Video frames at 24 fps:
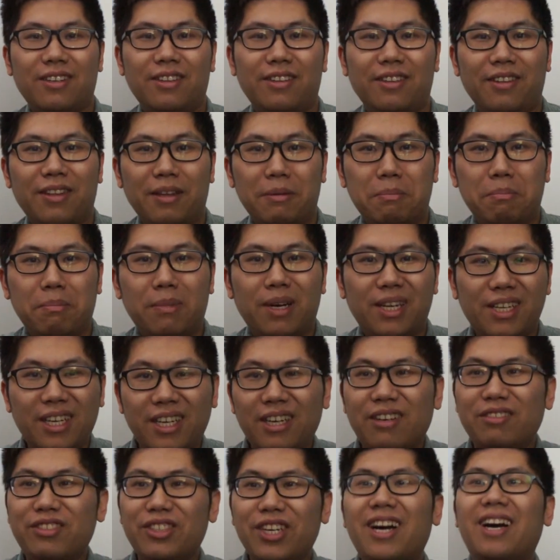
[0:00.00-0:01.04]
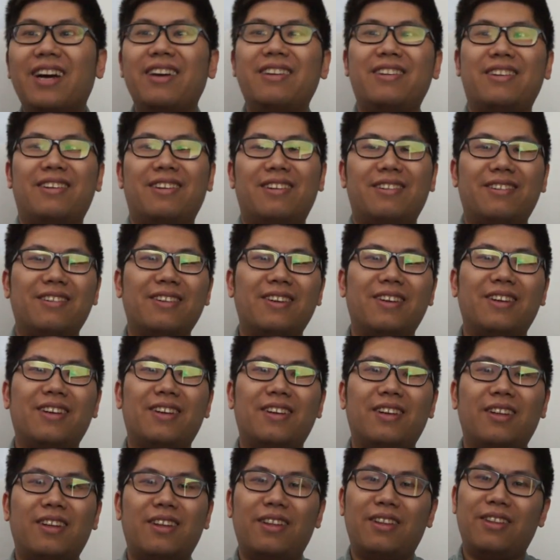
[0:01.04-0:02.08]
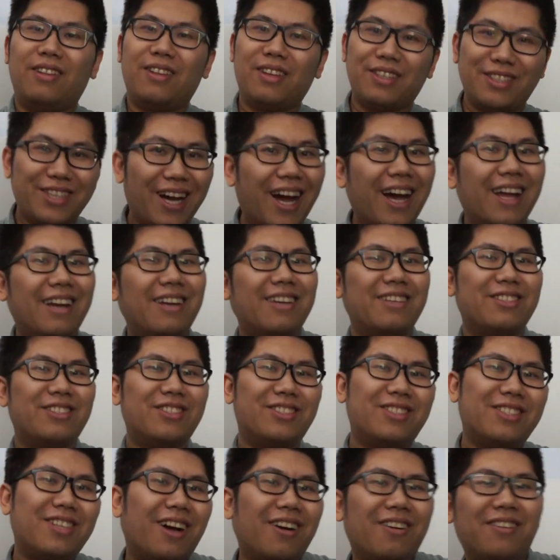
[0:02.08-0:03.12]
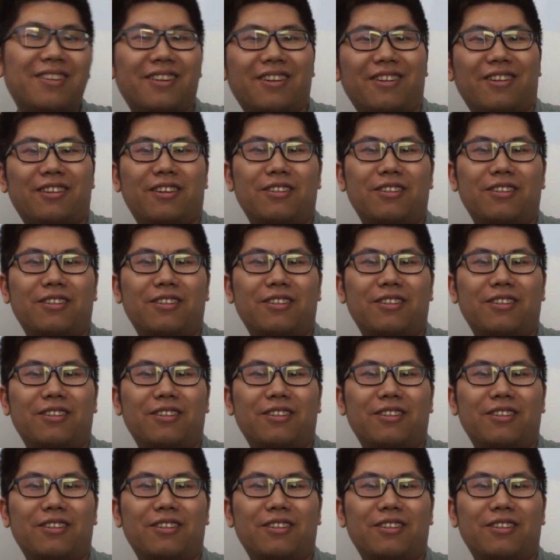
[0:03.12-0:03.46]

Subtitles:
the money of China the Chinese dollar,